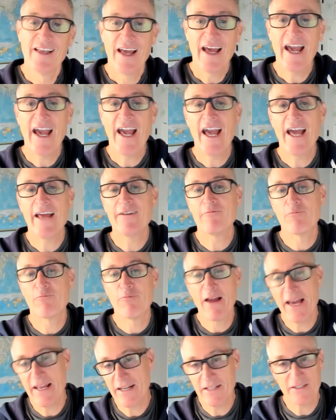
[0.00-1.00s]
and
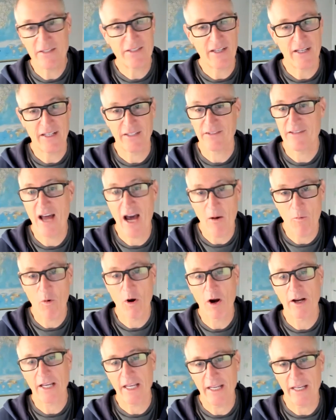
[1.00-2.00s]
red is it's not
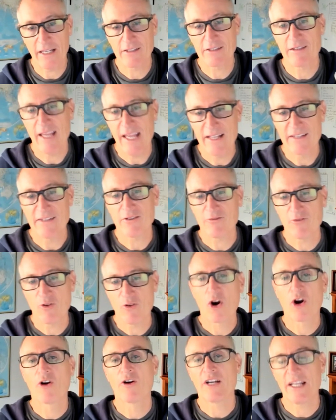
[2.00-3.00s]
working, it's
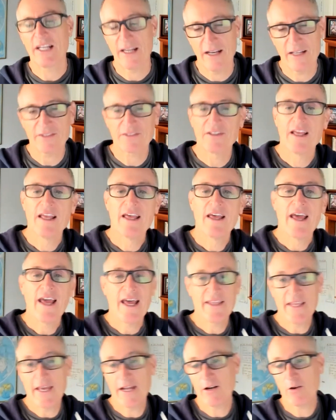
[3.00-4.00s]
hurting us.
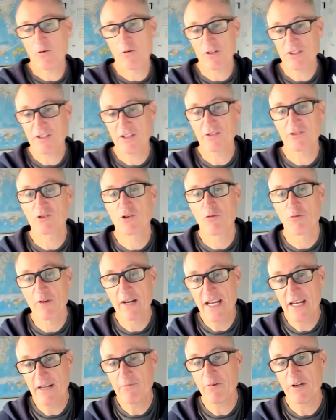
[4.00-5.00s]
And then of course there's
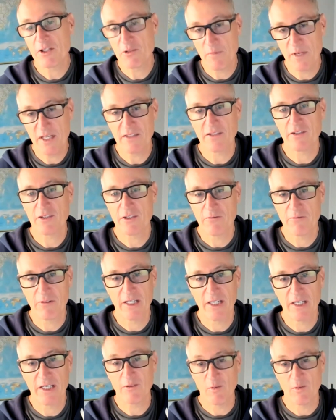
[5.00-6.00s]
green, which means it's
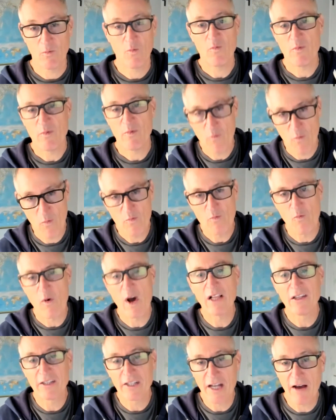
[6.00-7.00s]
doing
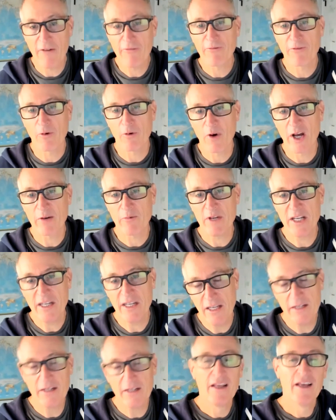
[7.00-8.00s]
well enough for what we
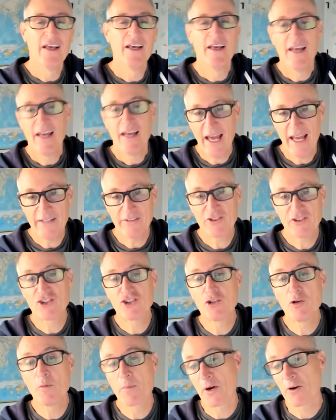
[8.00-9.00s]
need, and
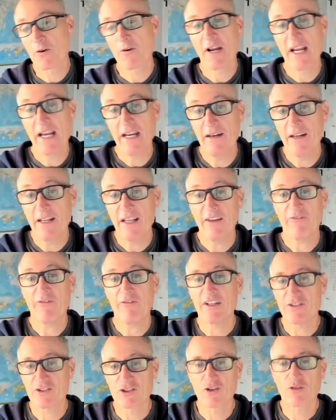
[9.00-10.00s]
super green if
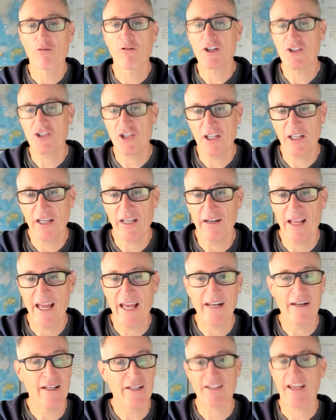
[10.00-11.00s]
it's crushing it
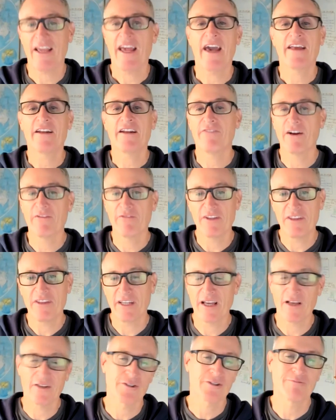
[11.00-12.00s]
and it's ahead of everything
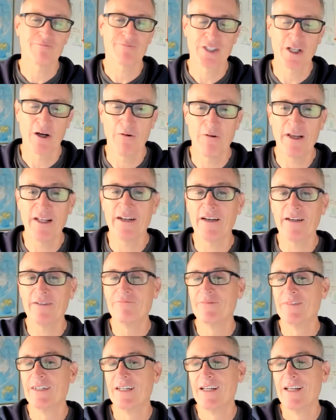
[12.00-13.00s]
else. So in
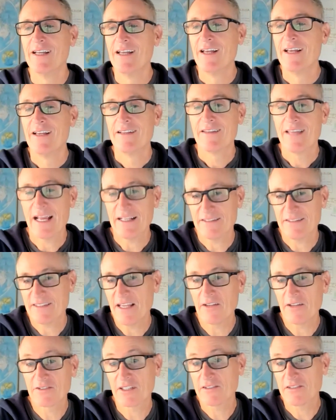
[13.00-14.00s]
that
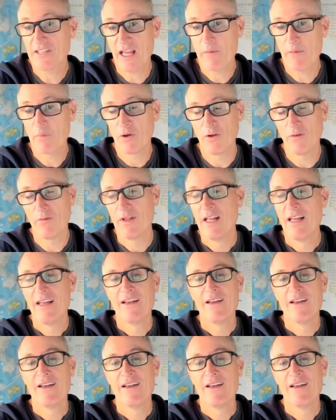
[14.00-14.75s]
sales example,